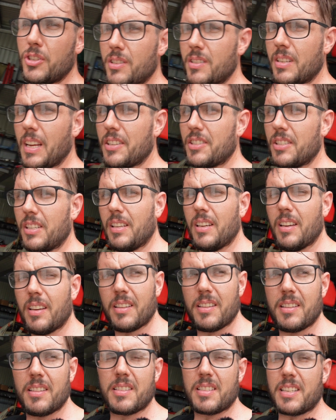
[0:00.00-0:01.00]
is actually
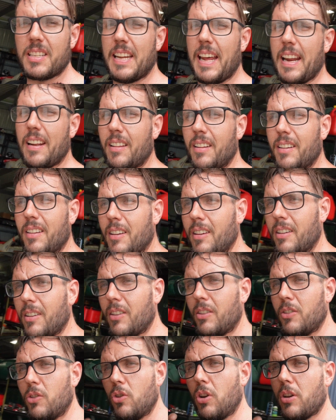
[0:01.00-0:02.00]
skedaddling.
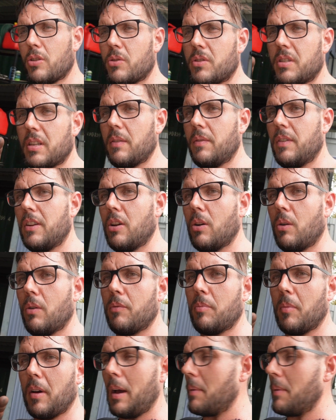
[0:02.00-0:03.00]
You guys will see a video of my